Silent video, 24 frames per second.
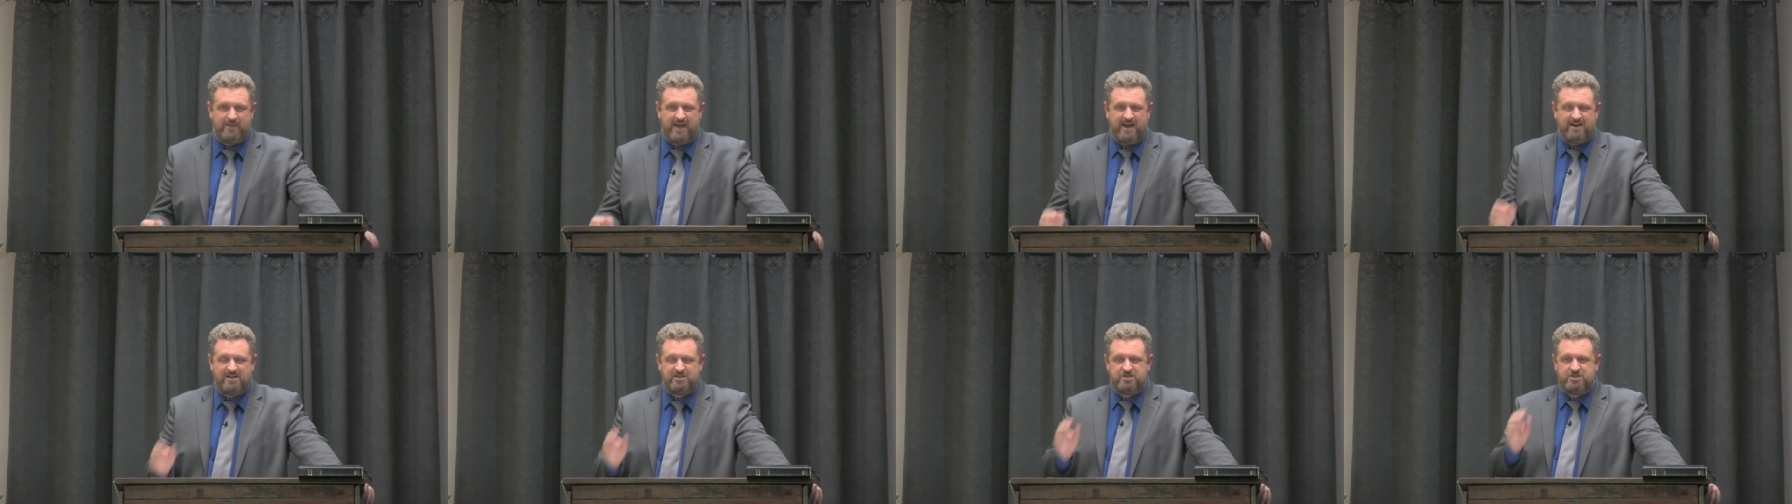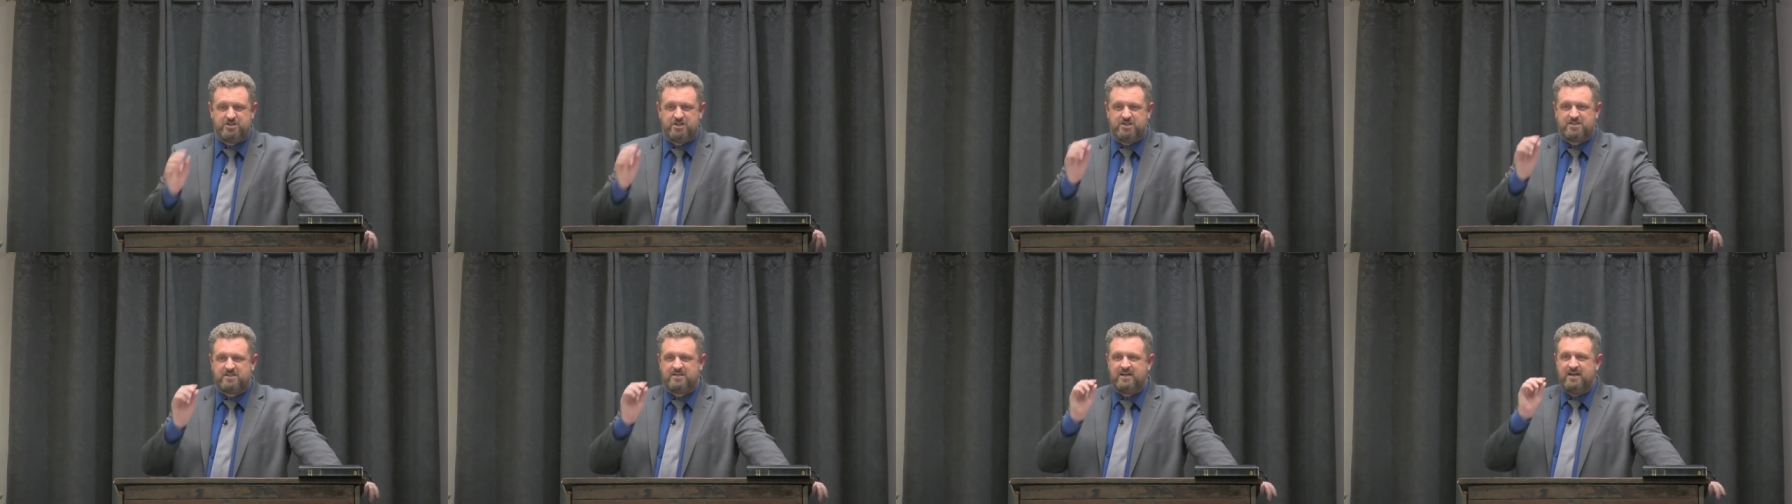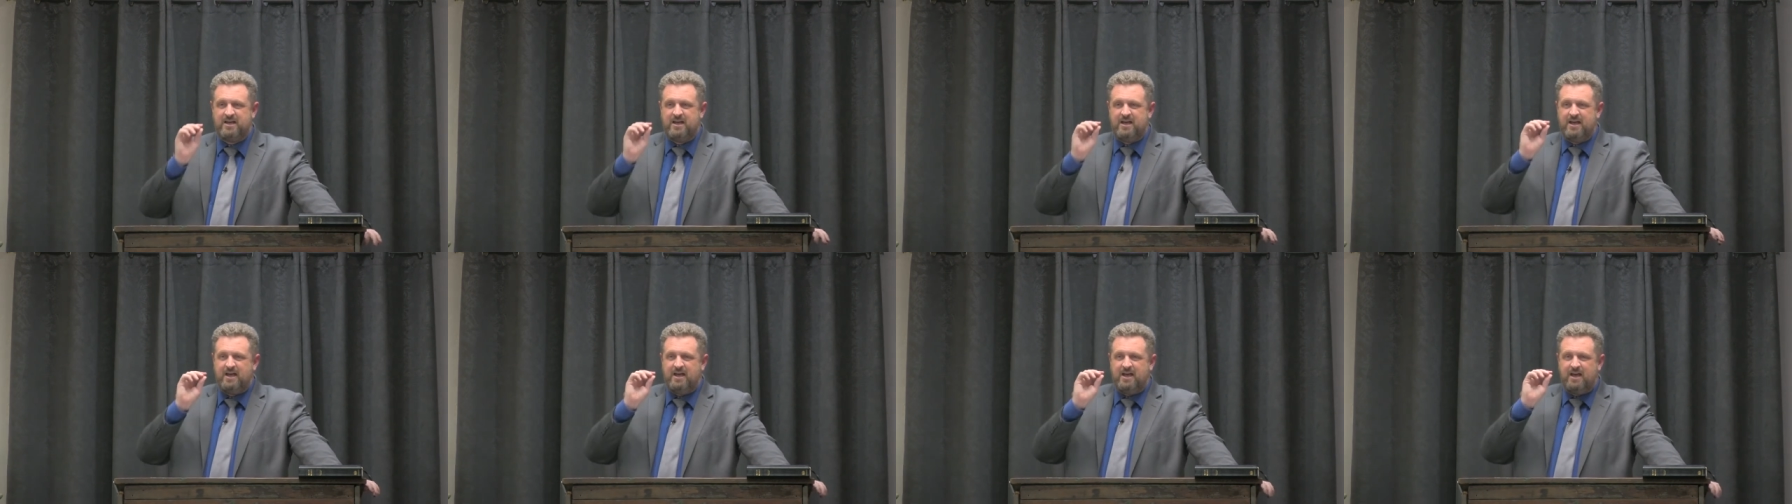That is just
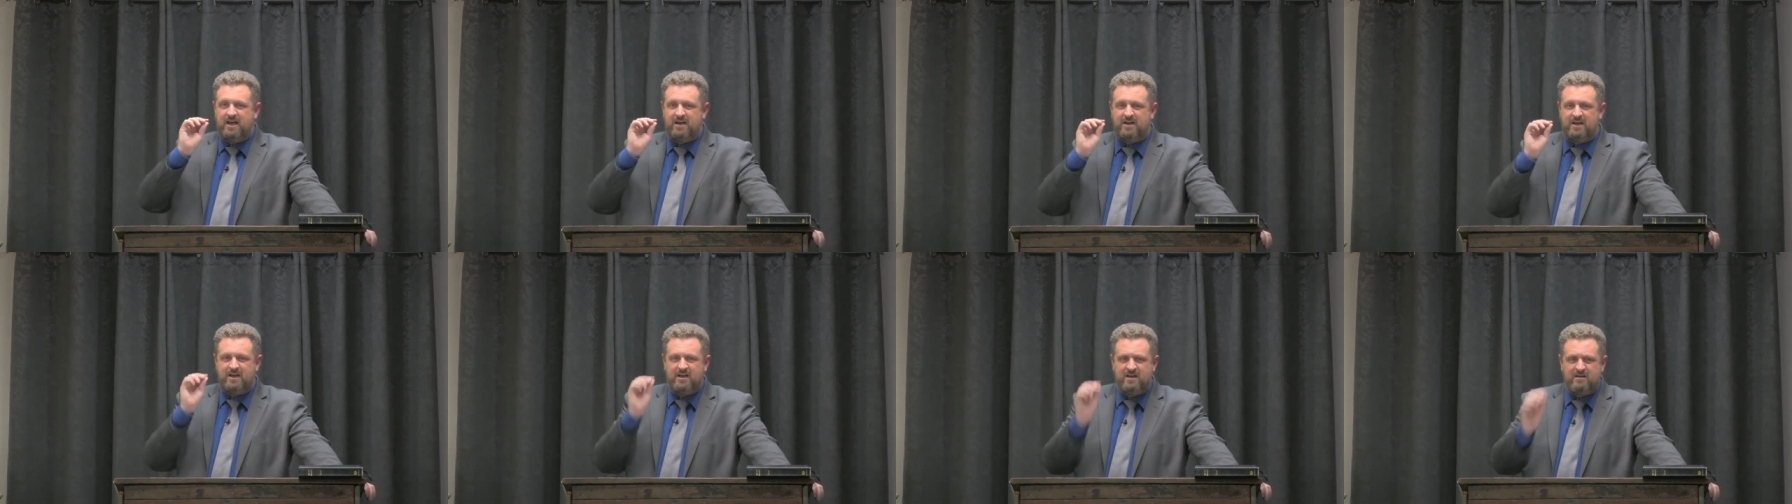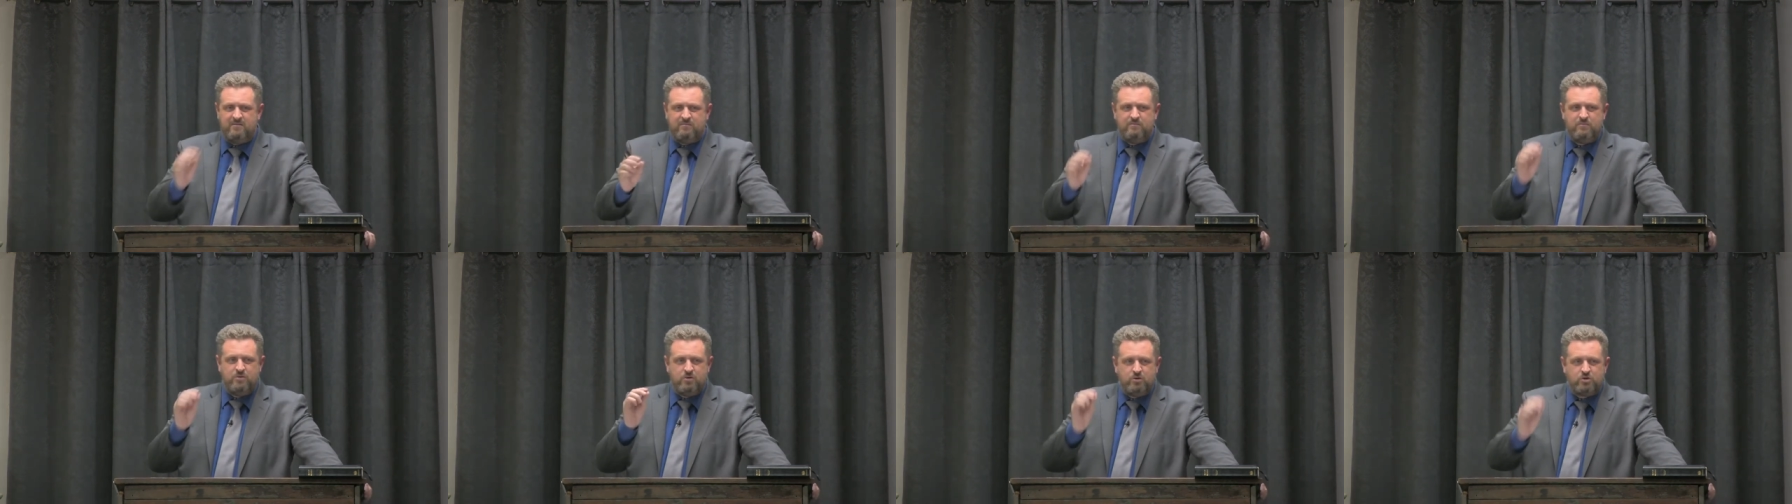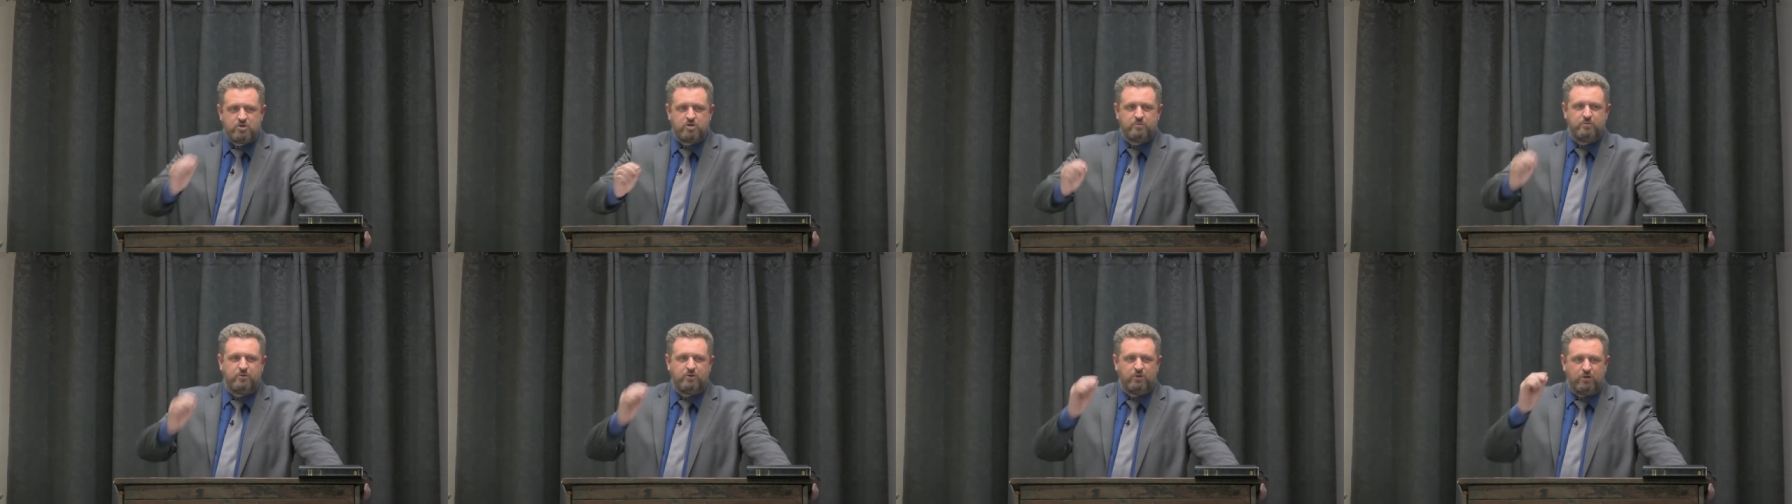an
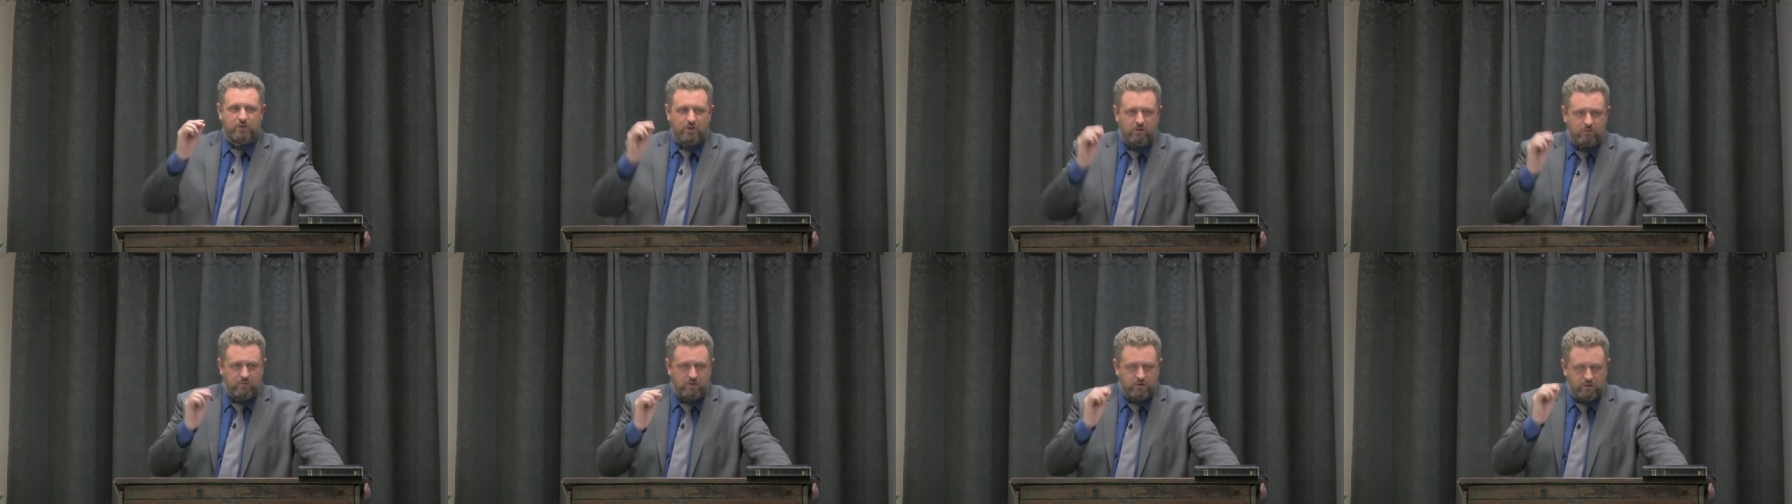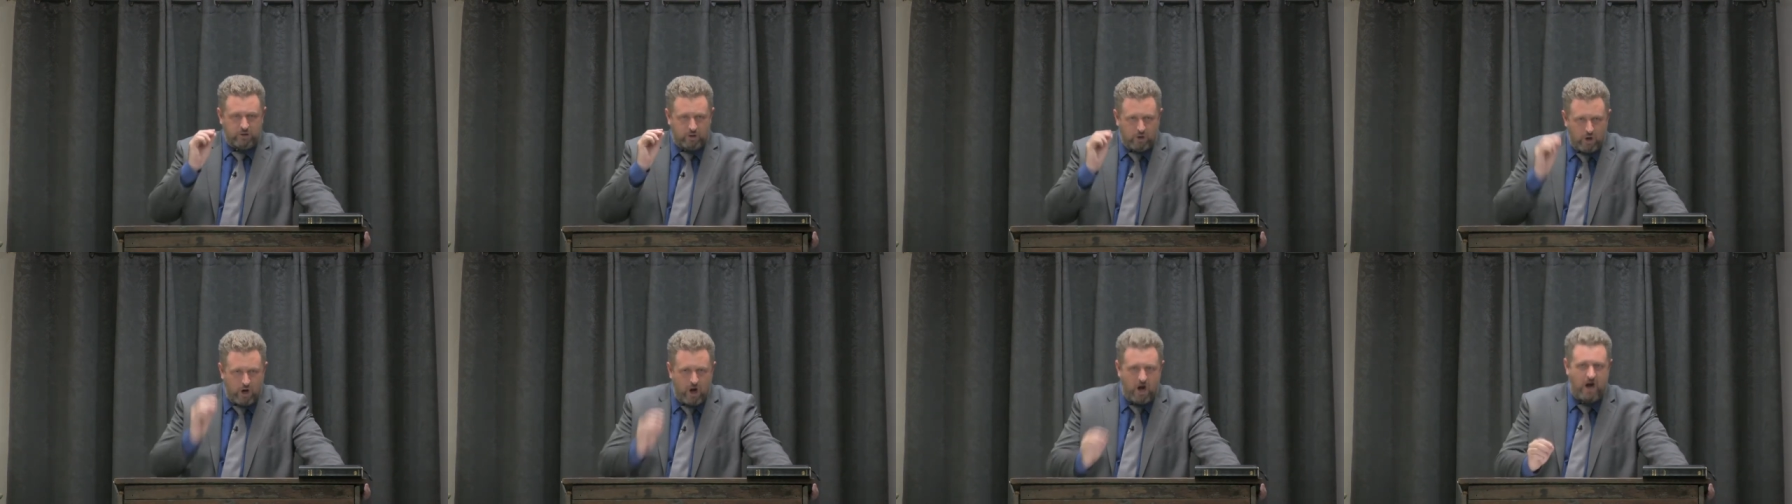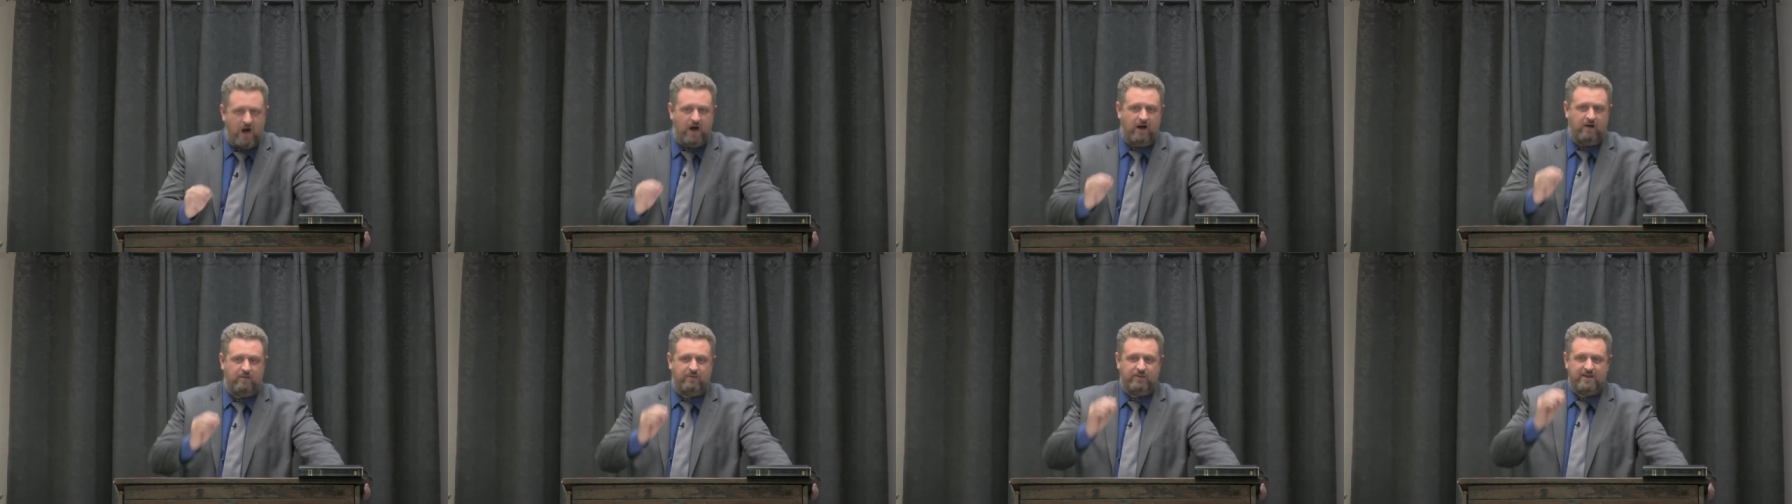immutable
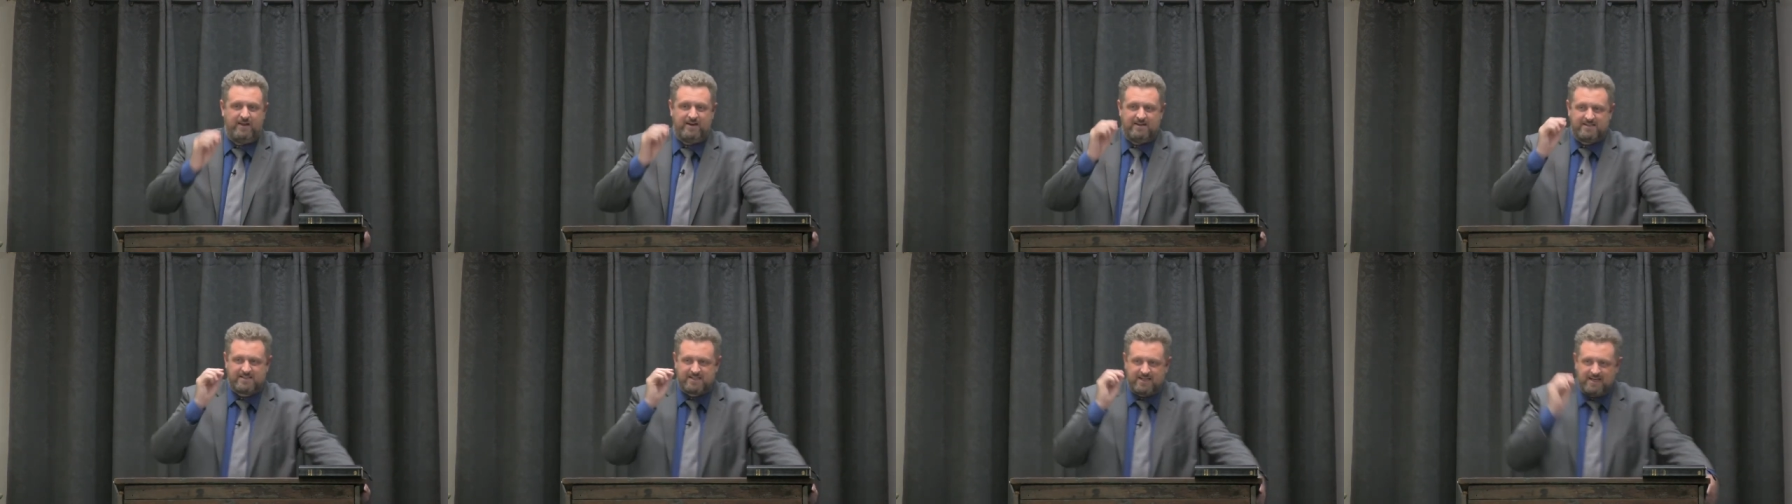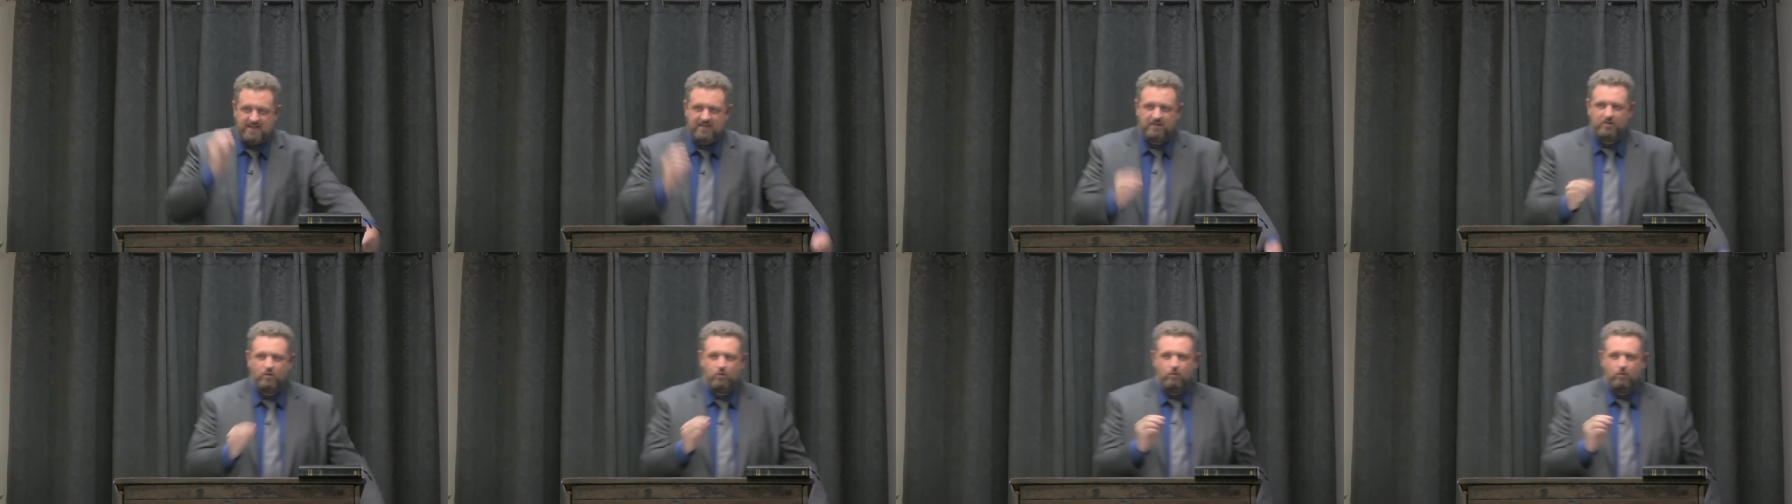law that is in the